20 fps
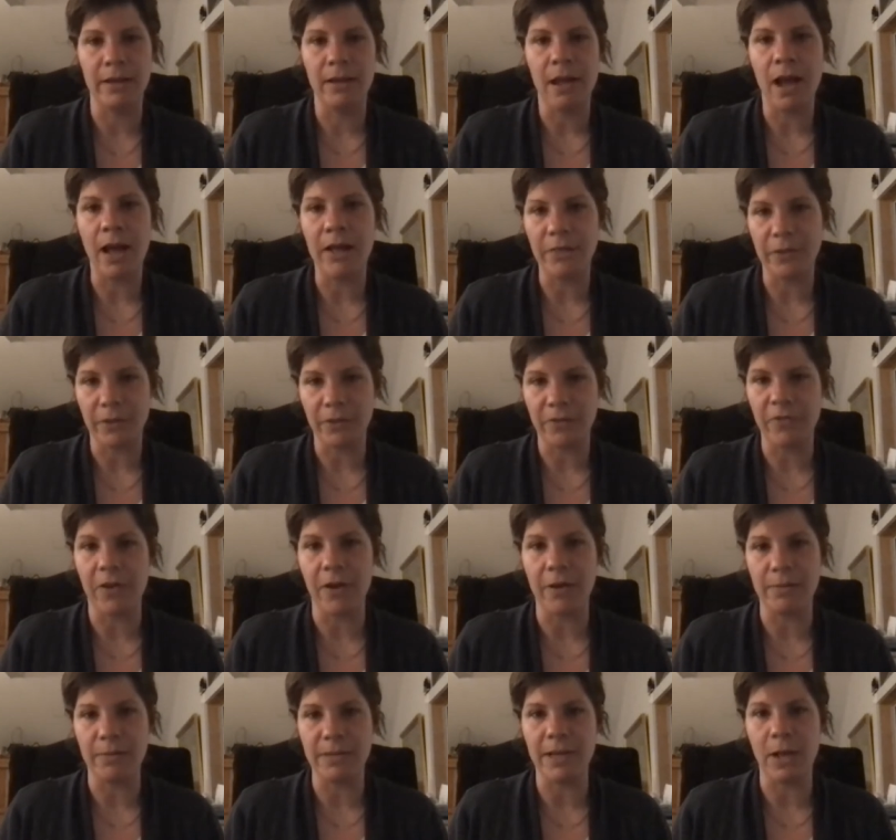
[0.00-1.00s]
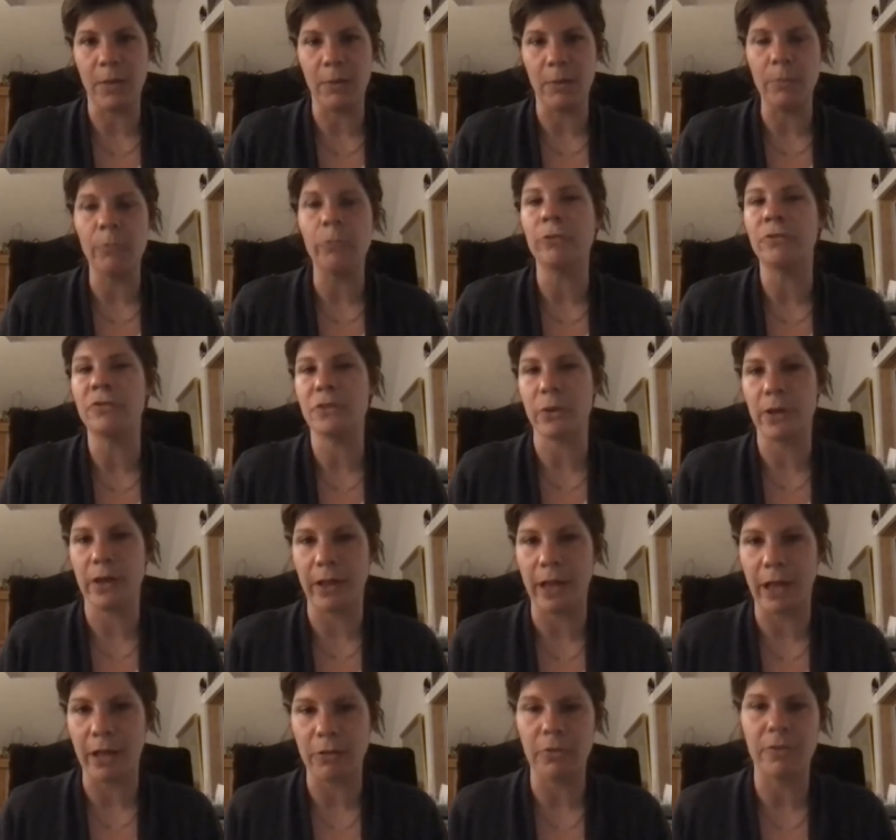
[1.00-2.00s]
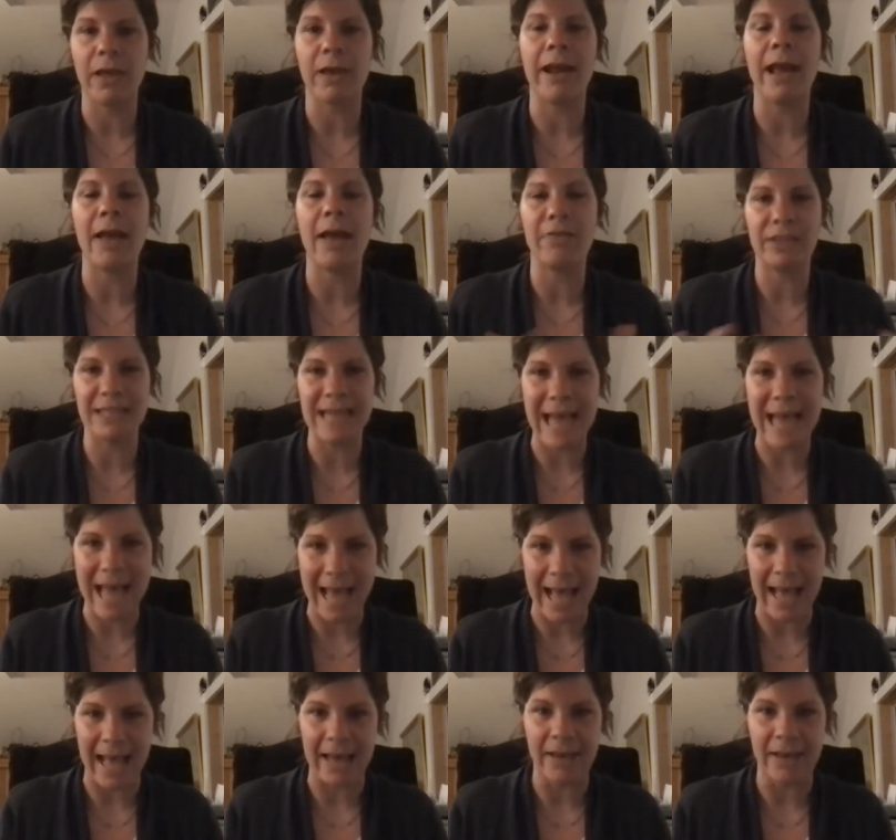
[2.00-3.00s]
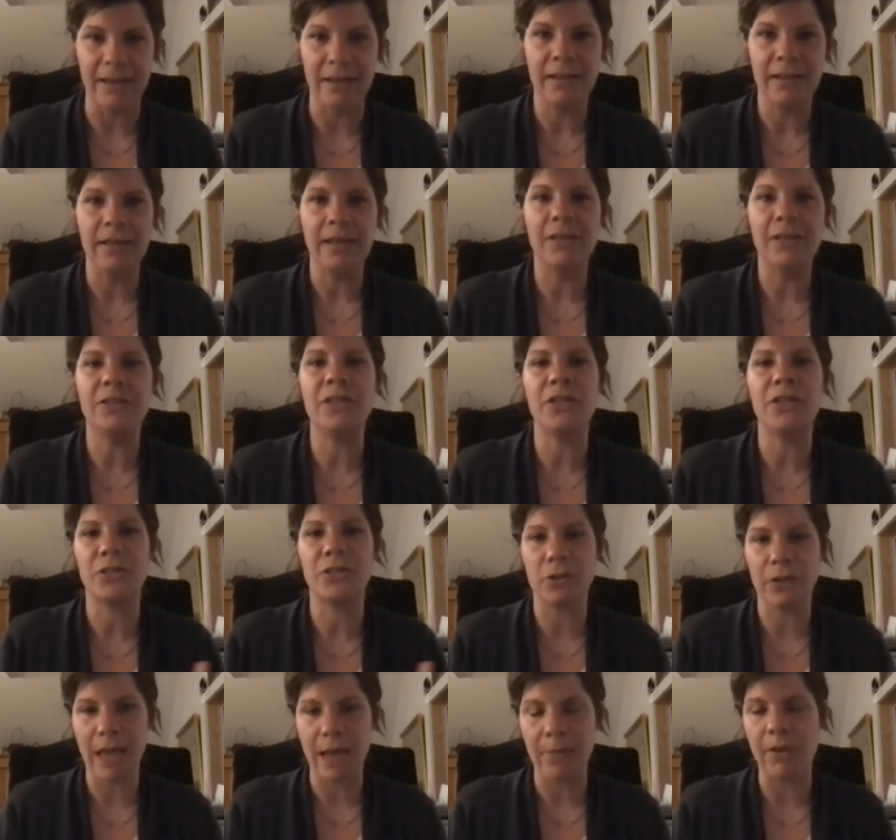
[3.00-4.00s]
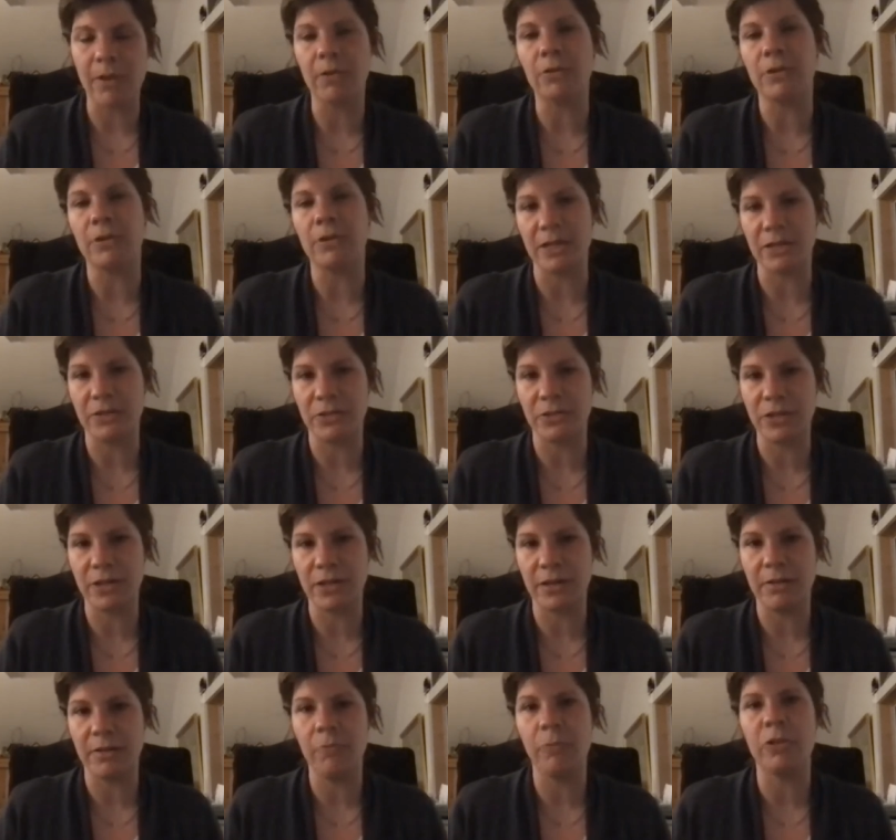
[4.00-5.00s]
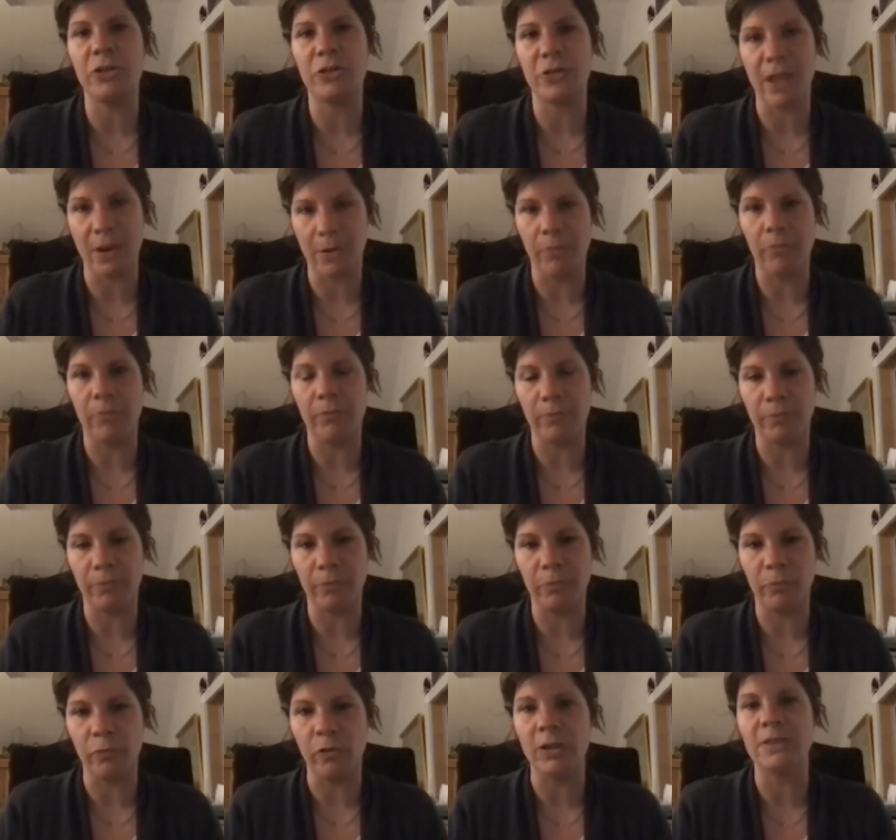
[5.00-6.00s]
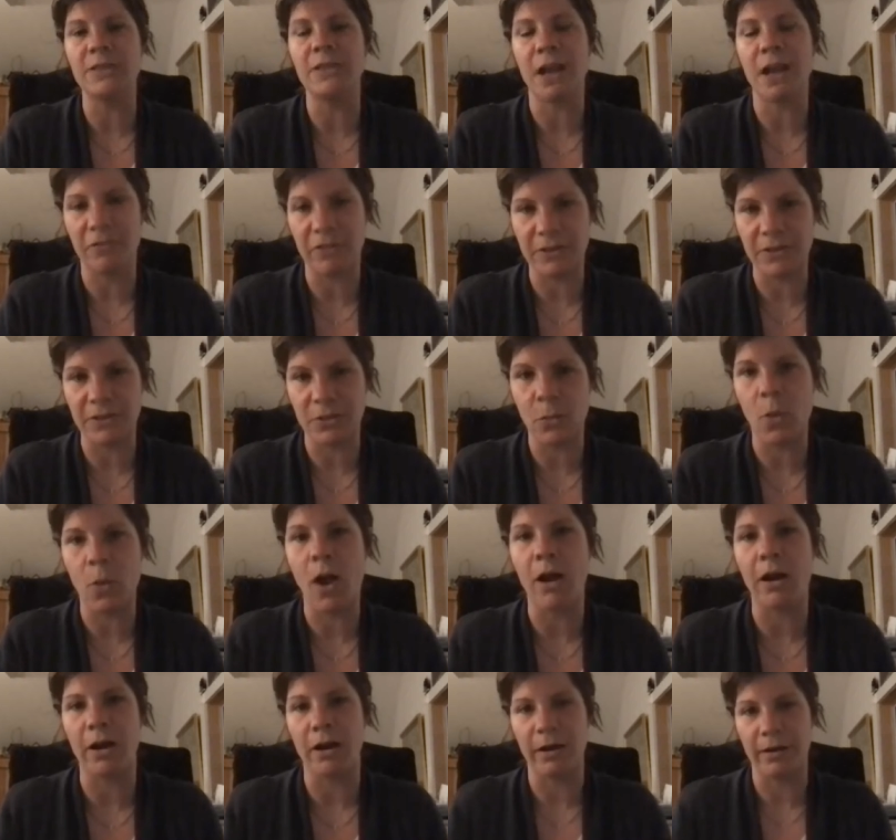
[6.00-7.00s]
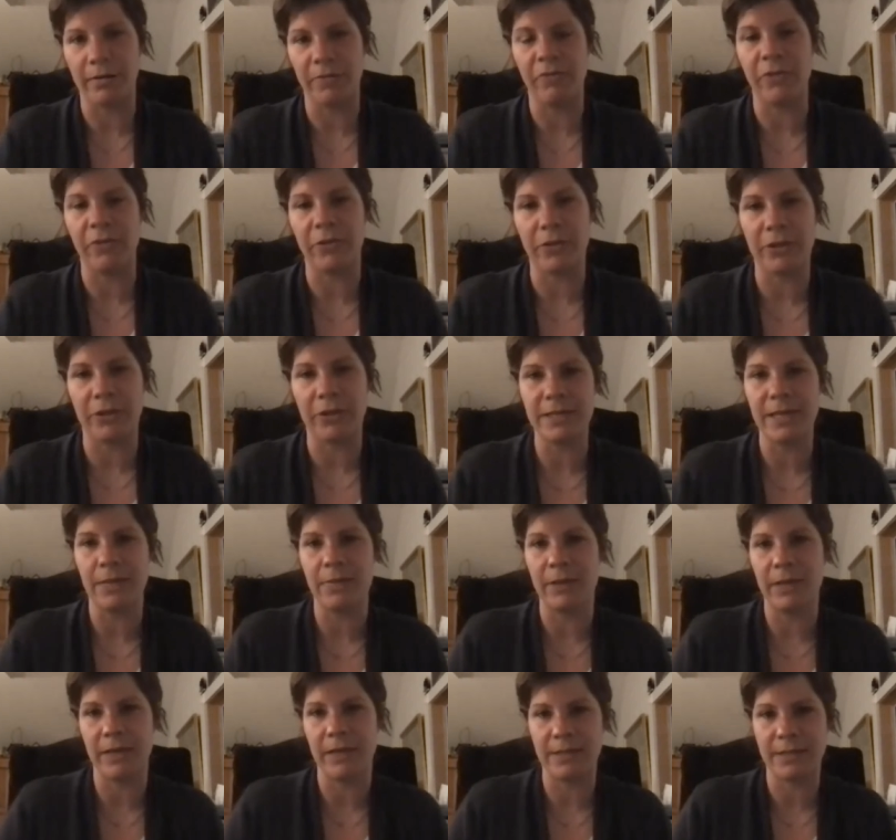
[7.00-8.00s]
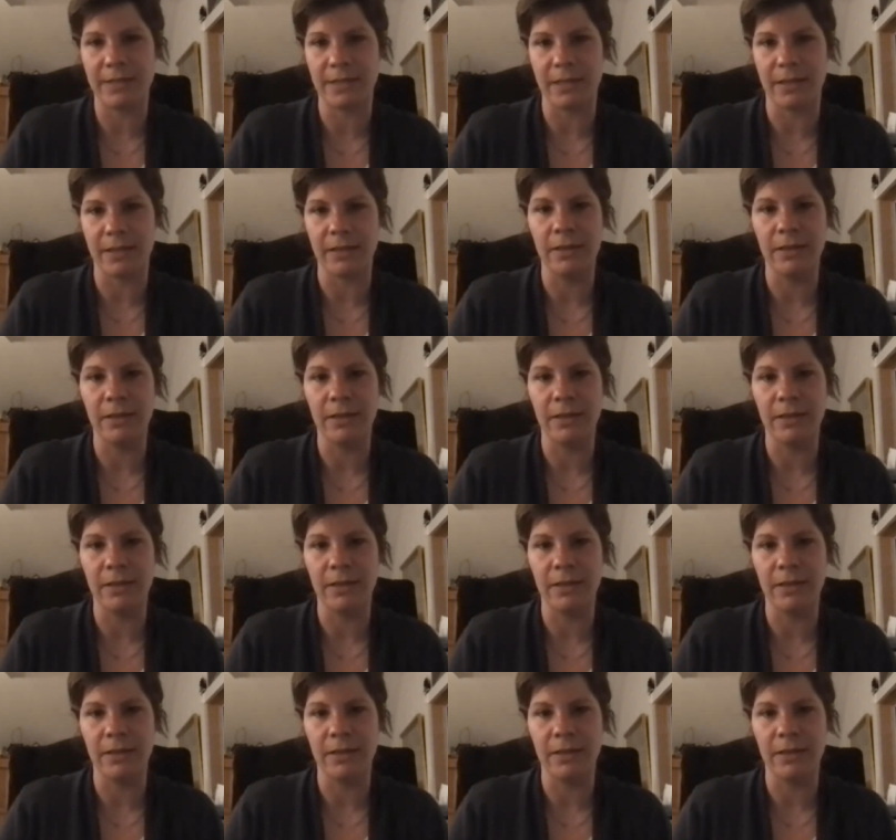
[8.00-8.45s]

on their farm yeah. to help improve soil health without having to add additional chemical nitrogen, which then runs off into the water and further contaminates the